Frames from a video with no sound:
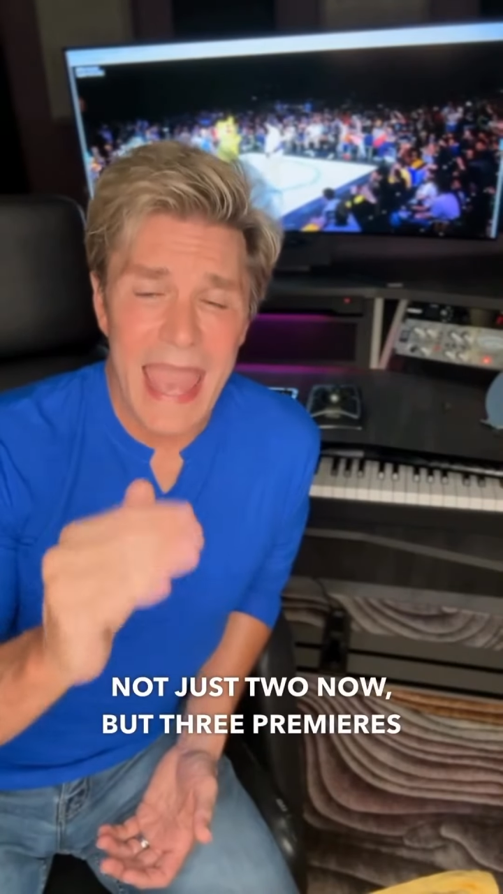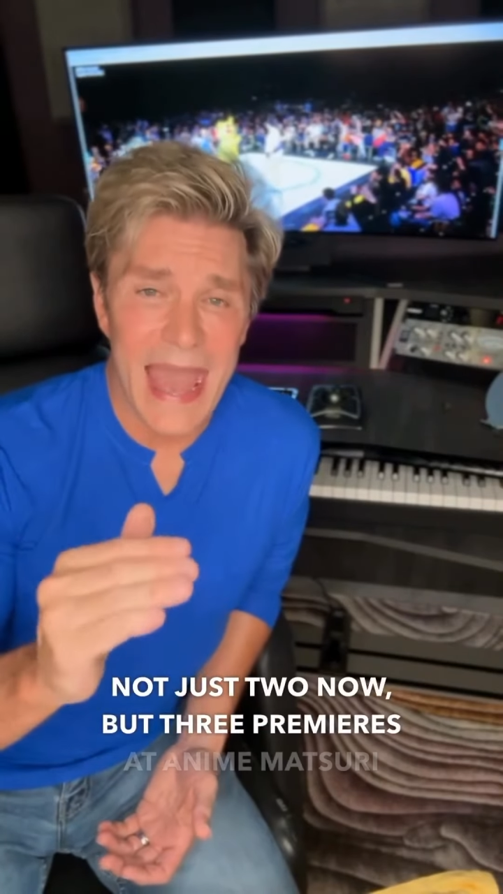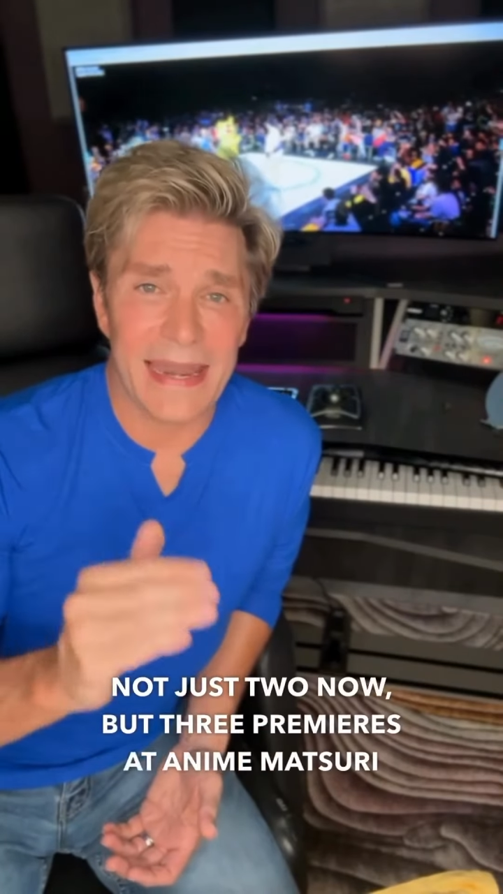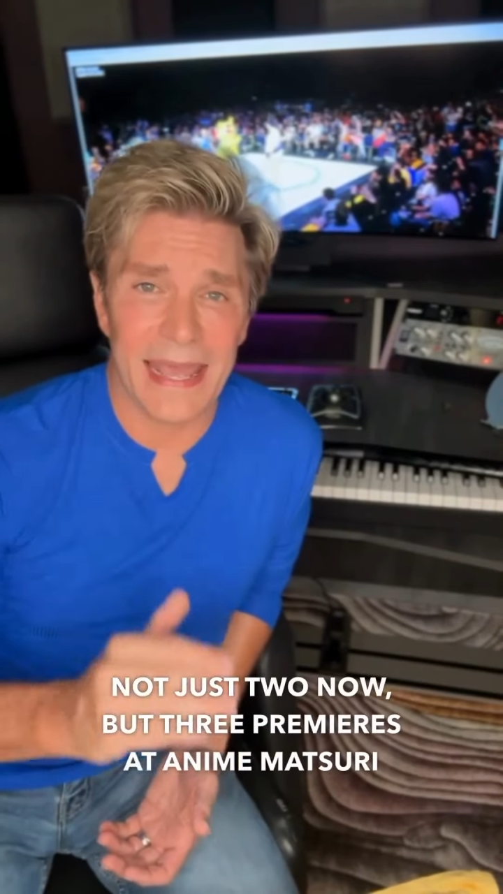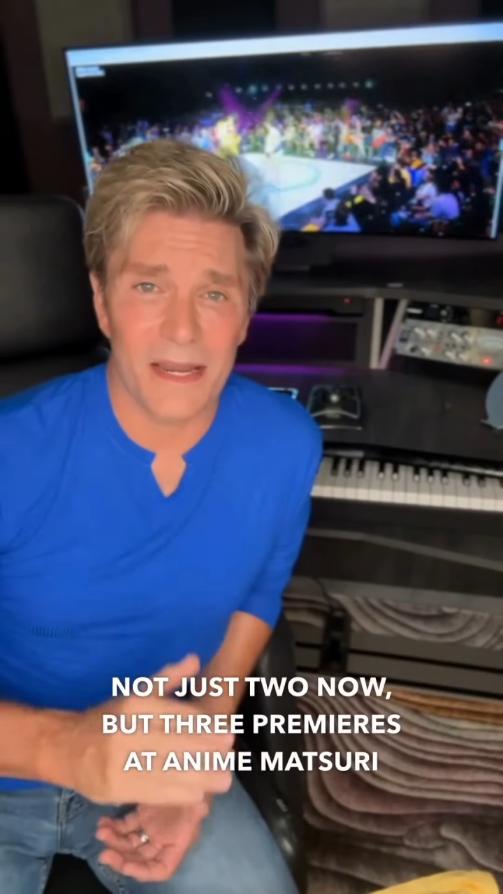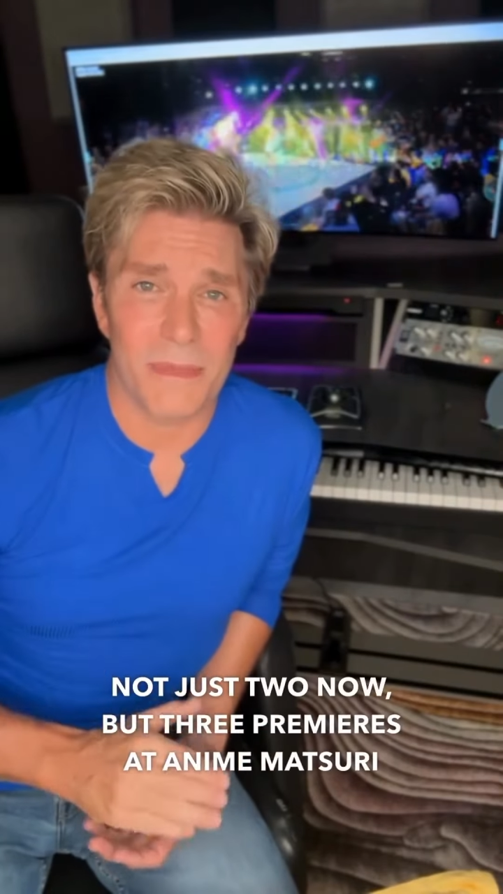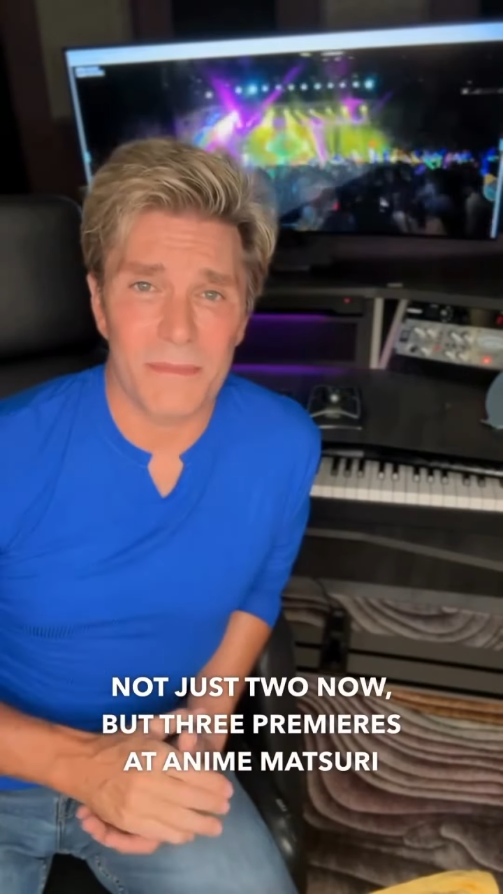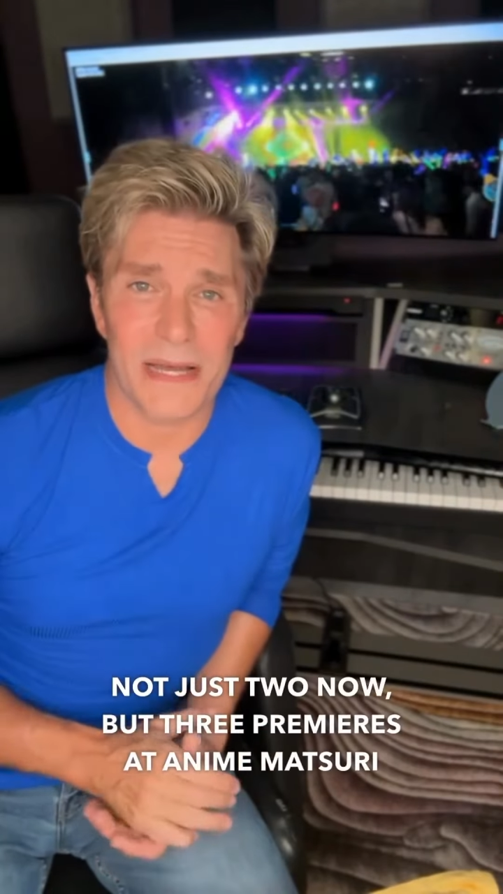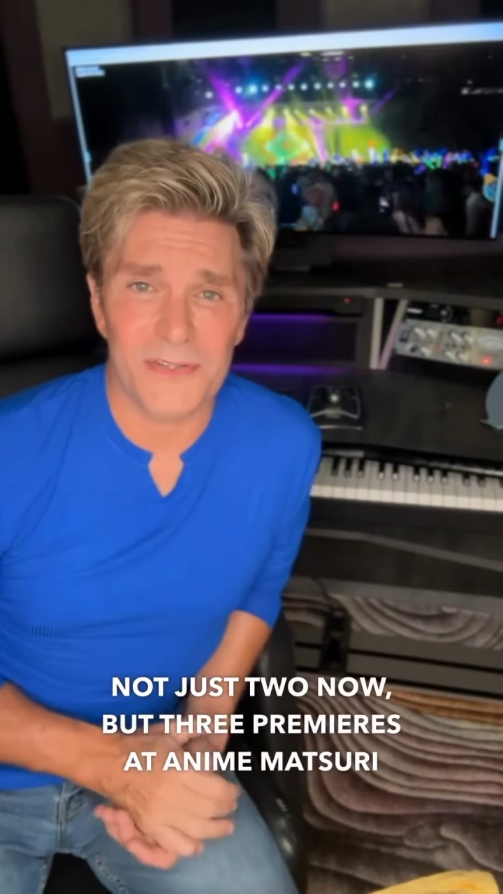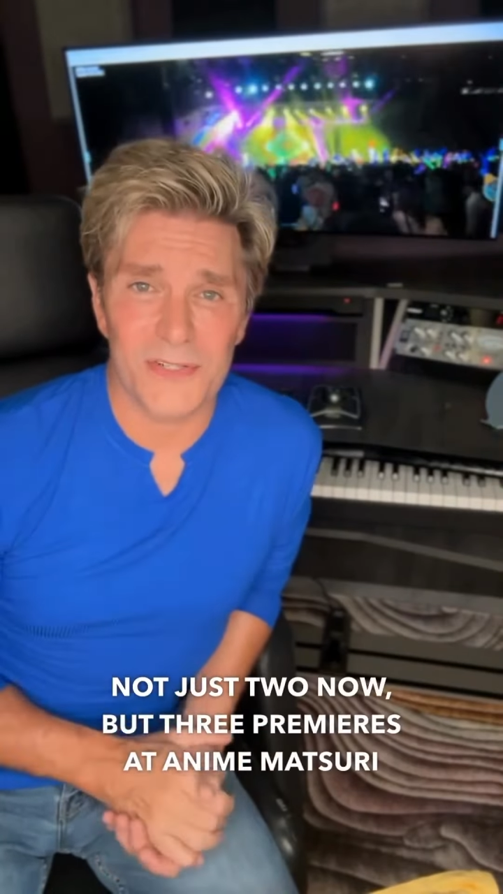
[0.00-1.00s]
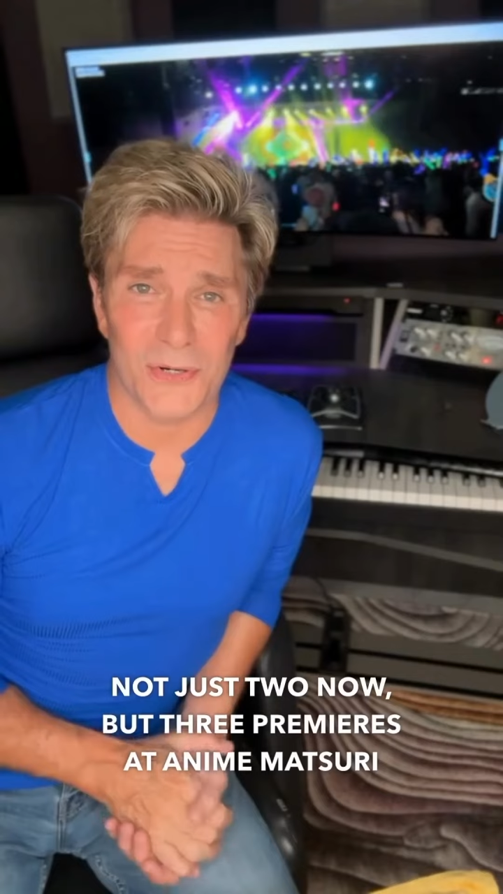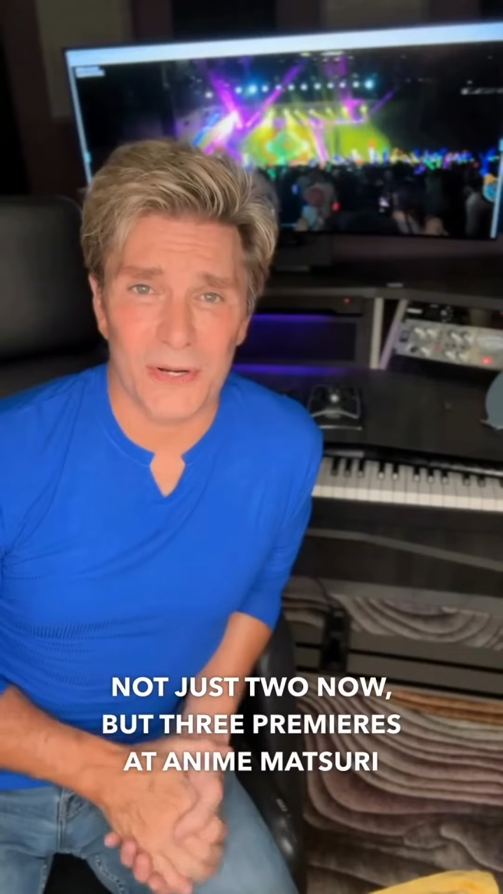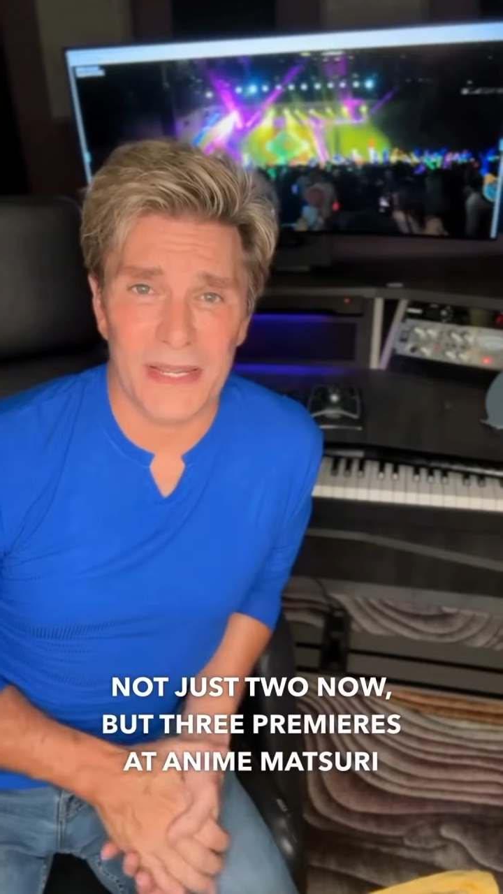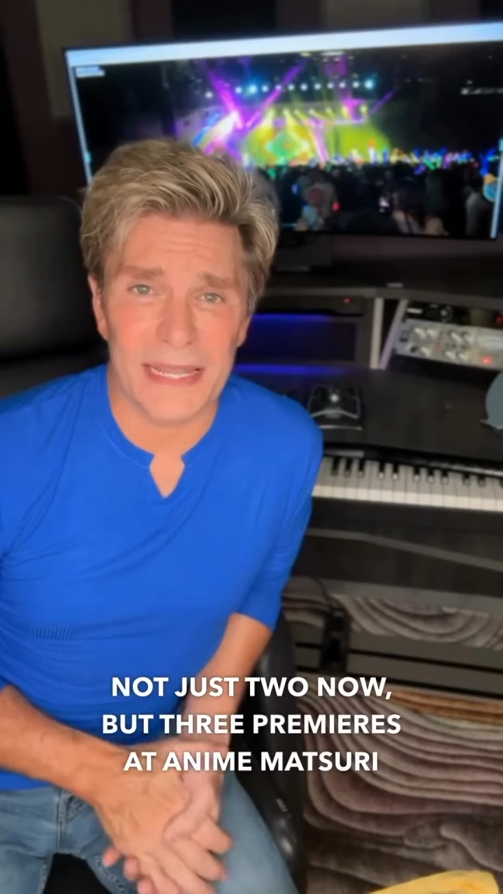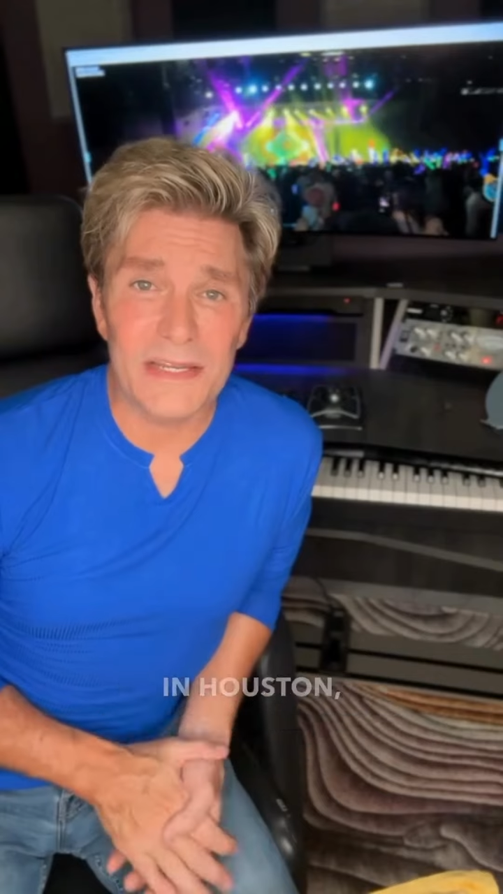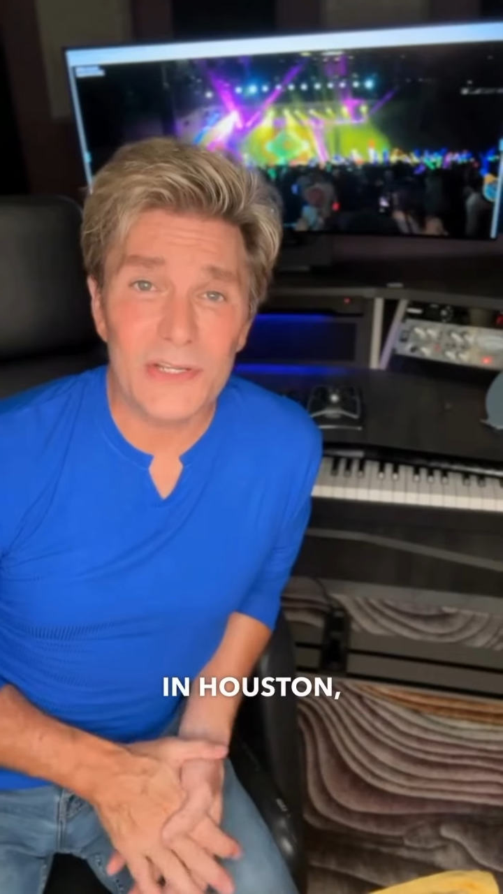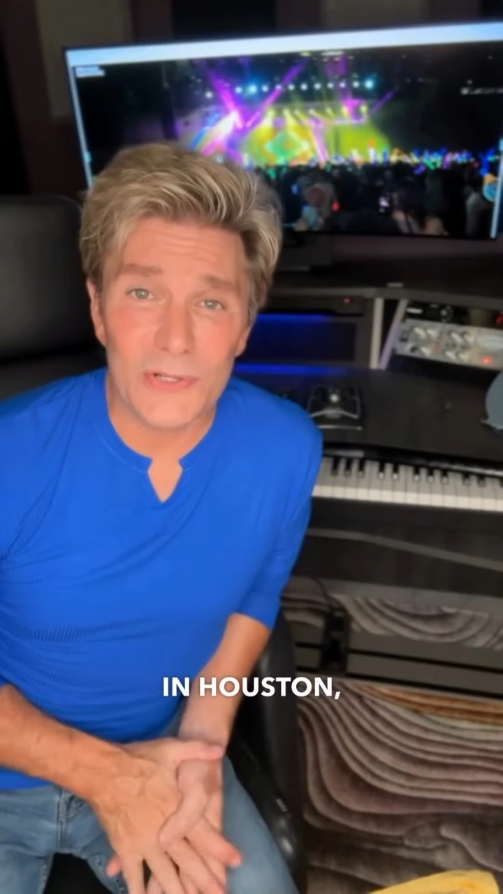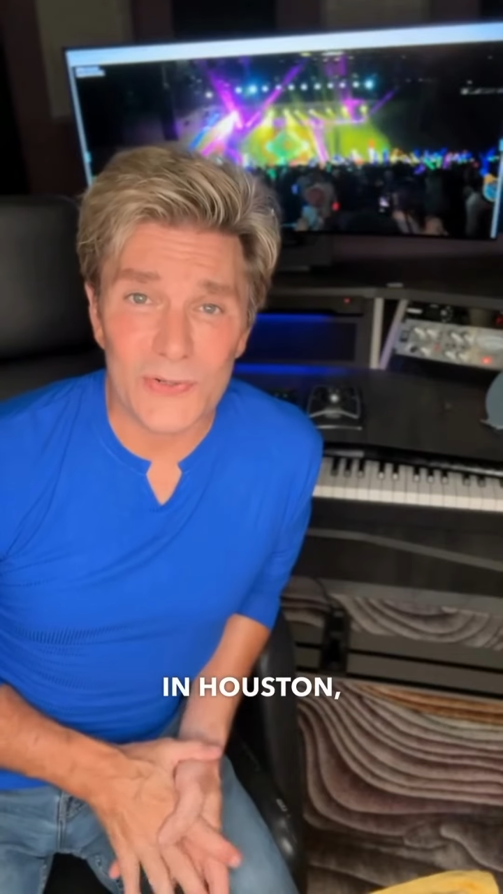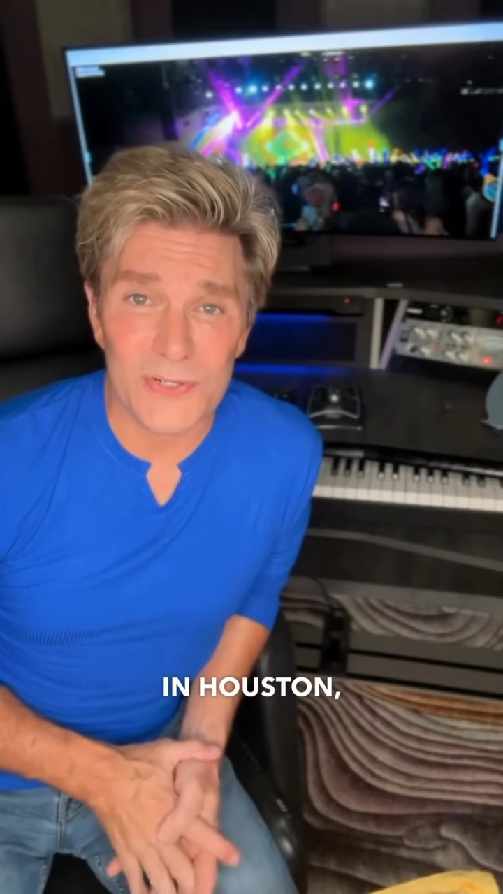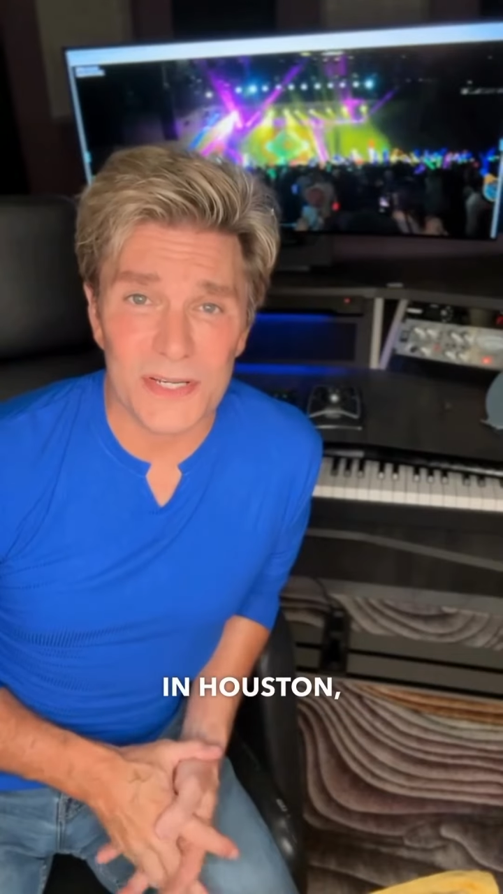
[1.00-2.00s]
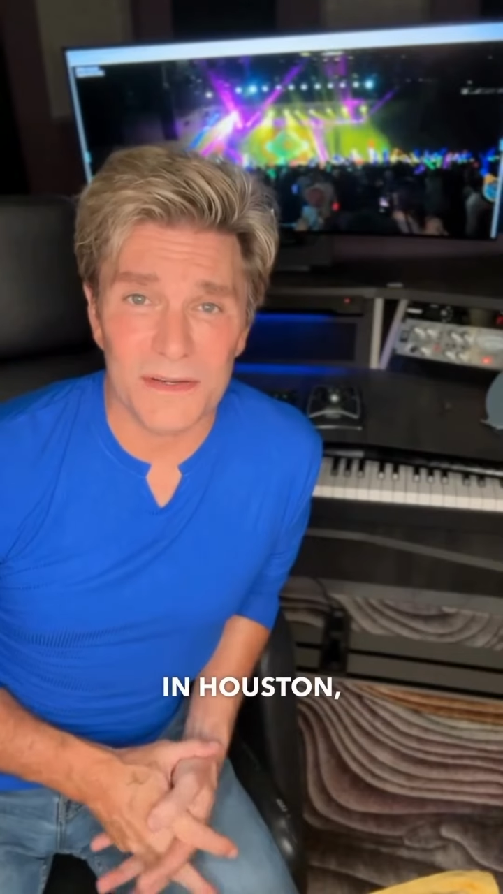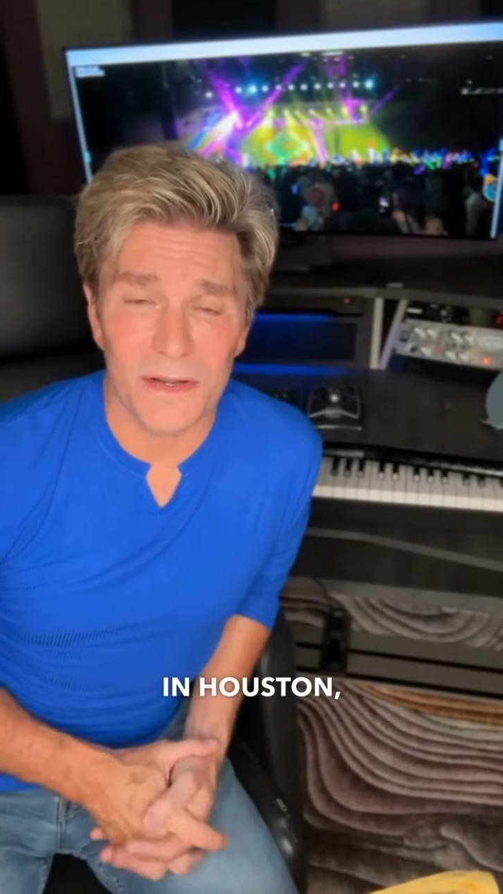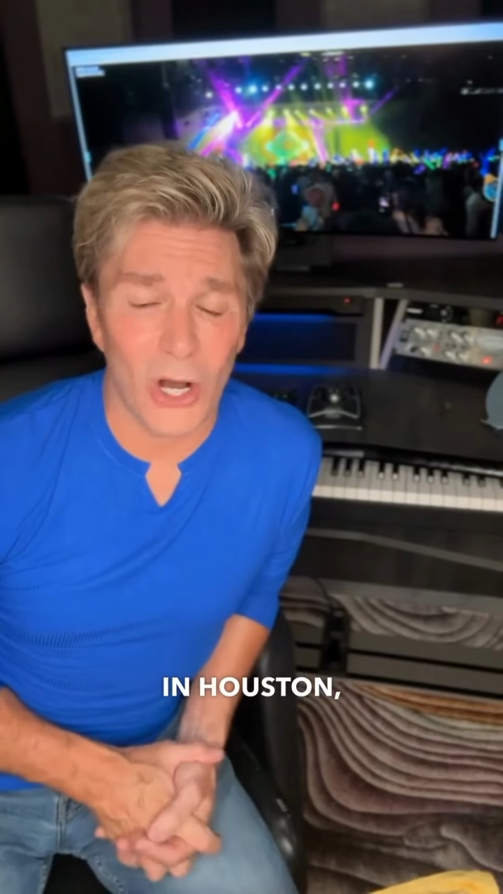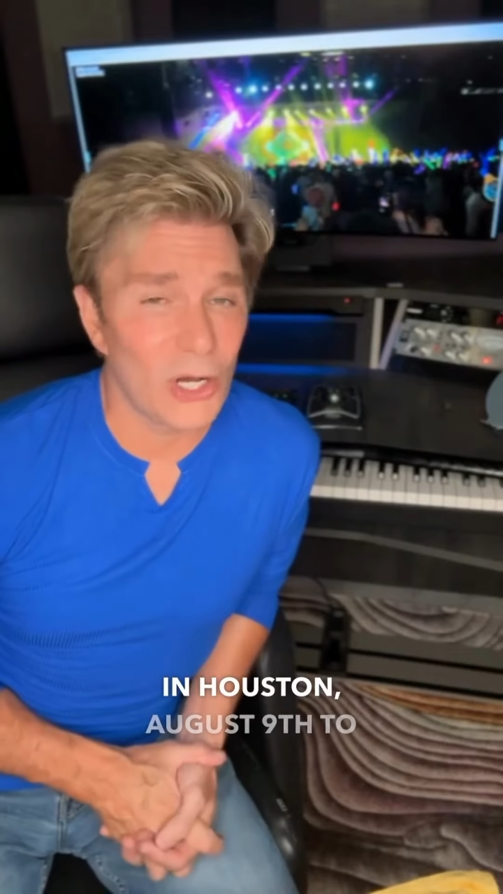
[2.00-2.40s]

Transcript: at Anime Matsuri in Houston,